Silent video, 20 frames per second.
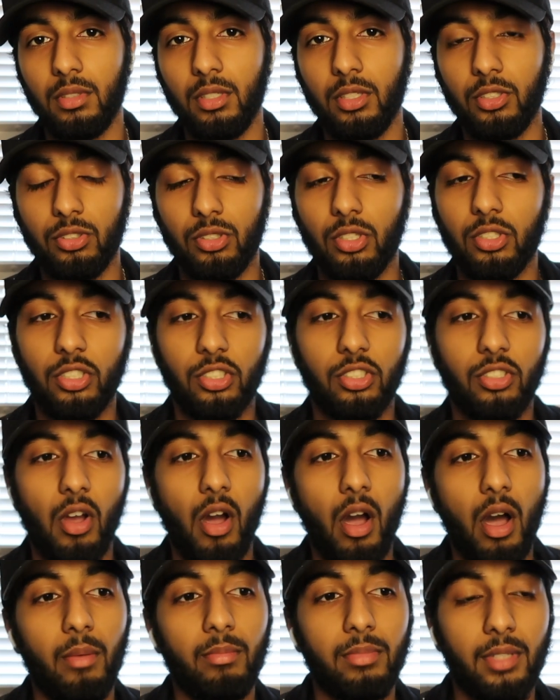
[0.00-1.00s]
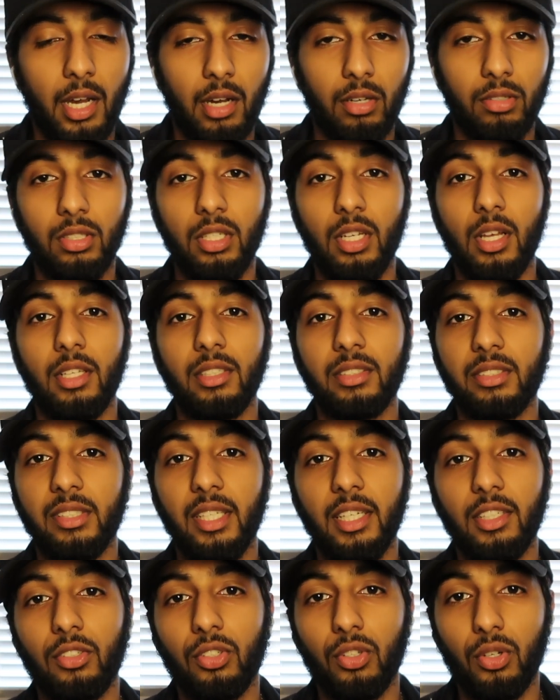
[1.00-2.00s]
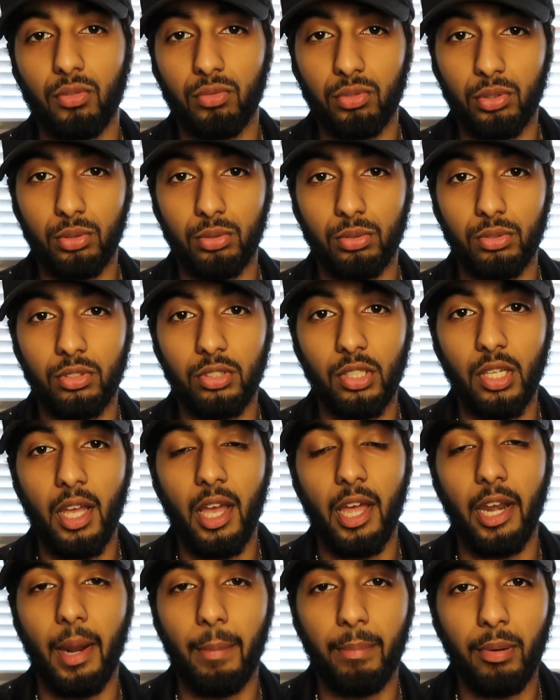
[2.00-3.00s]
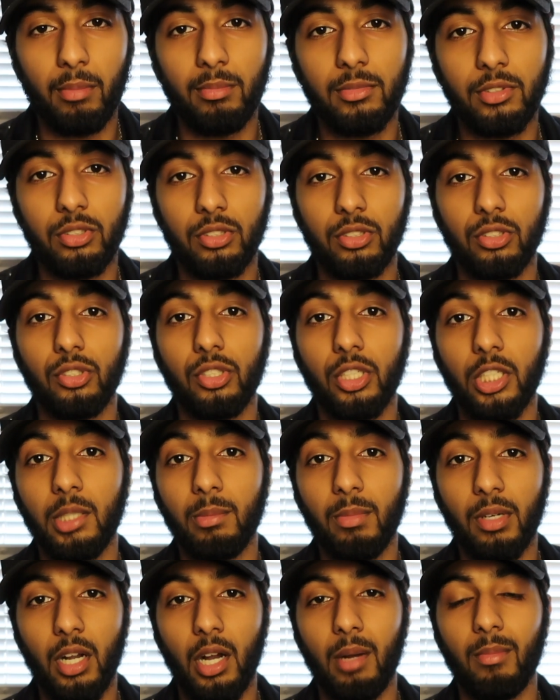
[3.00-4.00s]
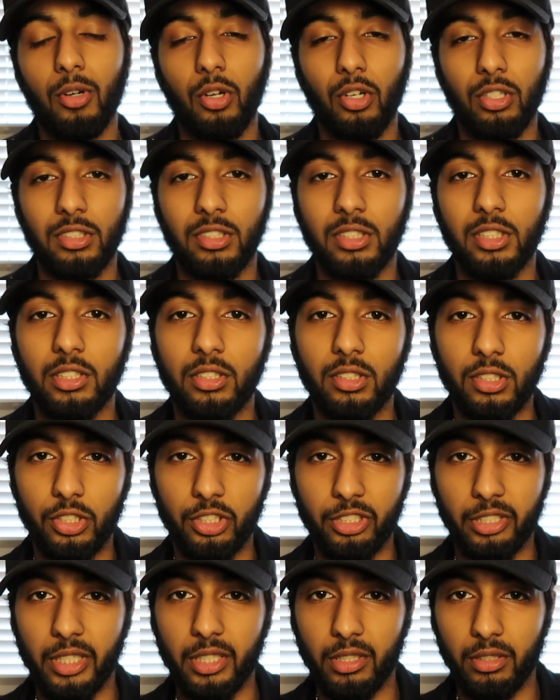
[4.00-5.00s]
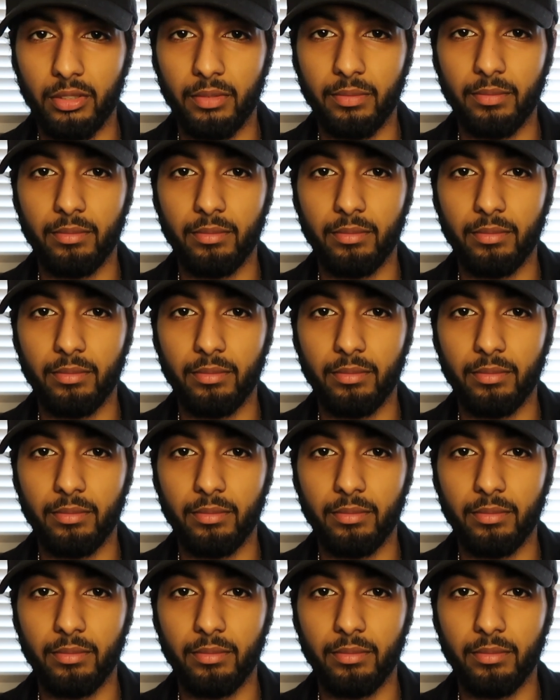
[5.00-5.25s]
So just calm down, stick to your rules, and I promise you, you're going to become a consistent trader.